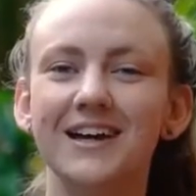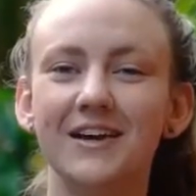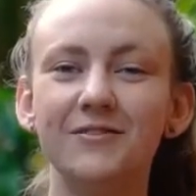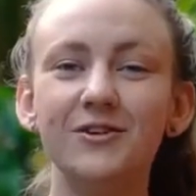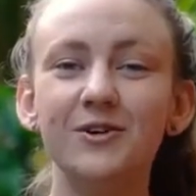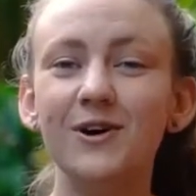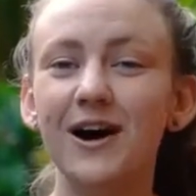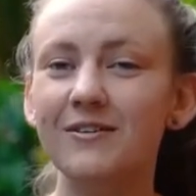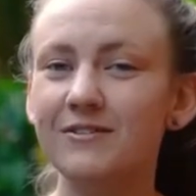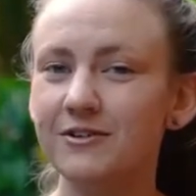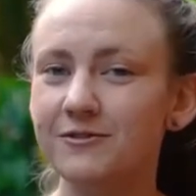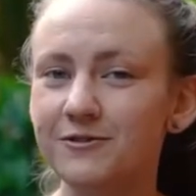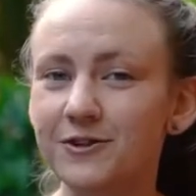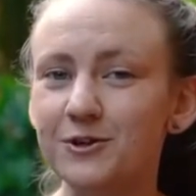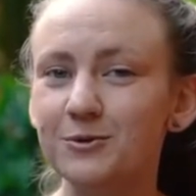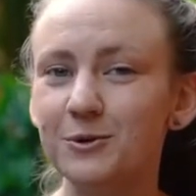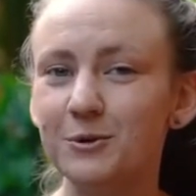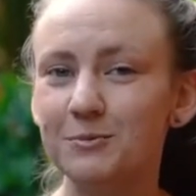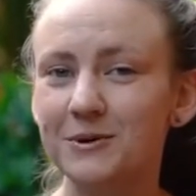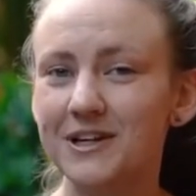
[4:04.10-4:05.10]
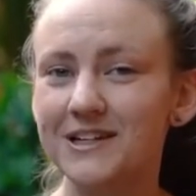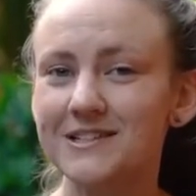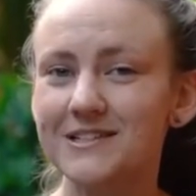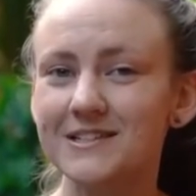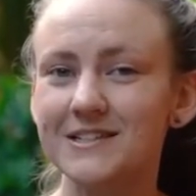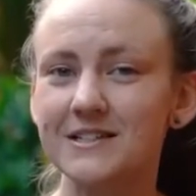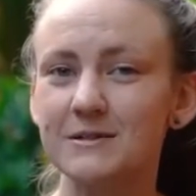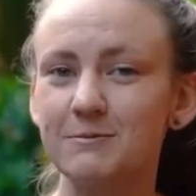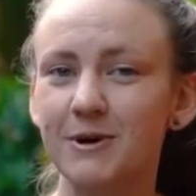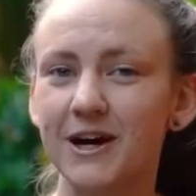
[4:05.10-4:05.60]
If you have a few rupees
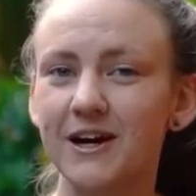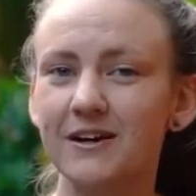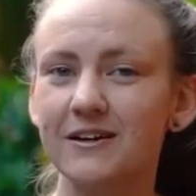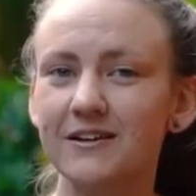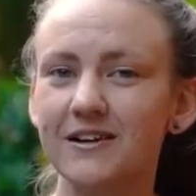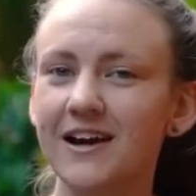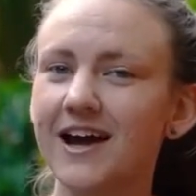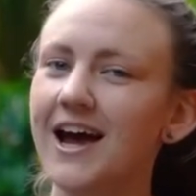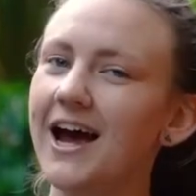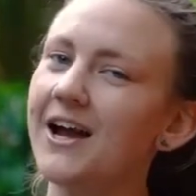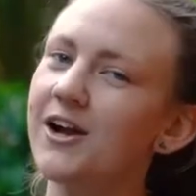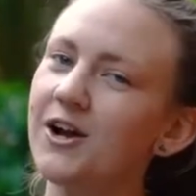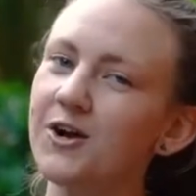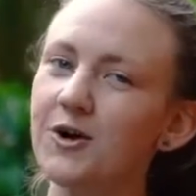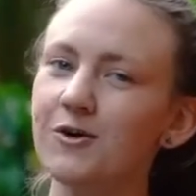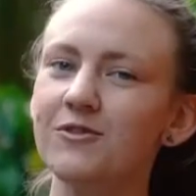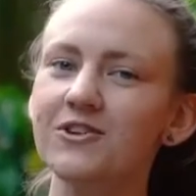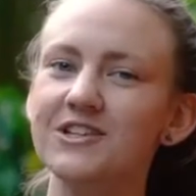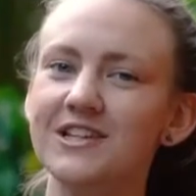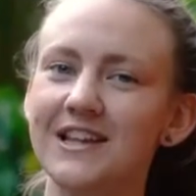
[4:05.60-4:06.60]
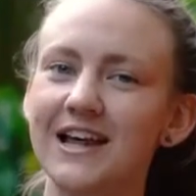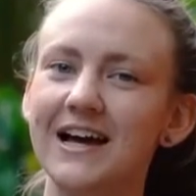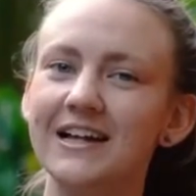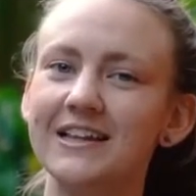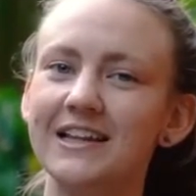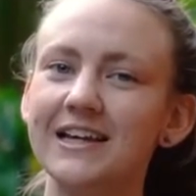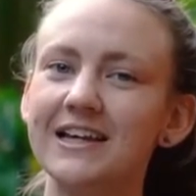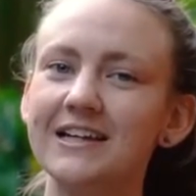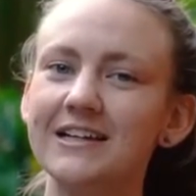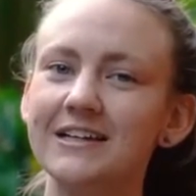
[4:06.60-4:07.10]
to spare, head on over to that
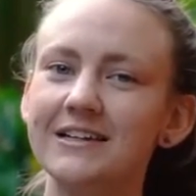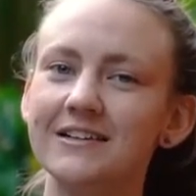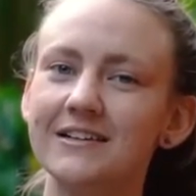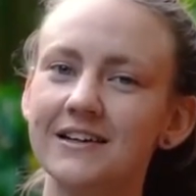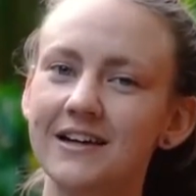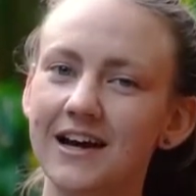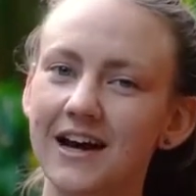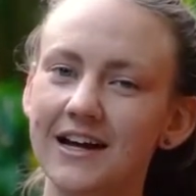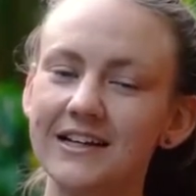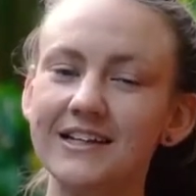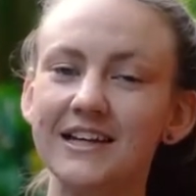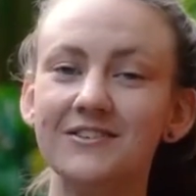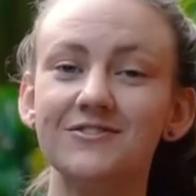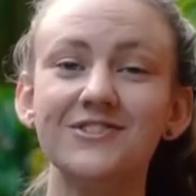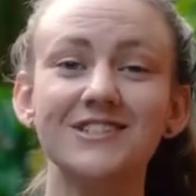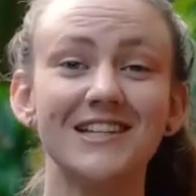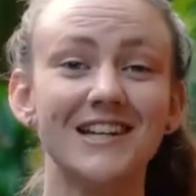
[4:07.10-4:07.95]
link and give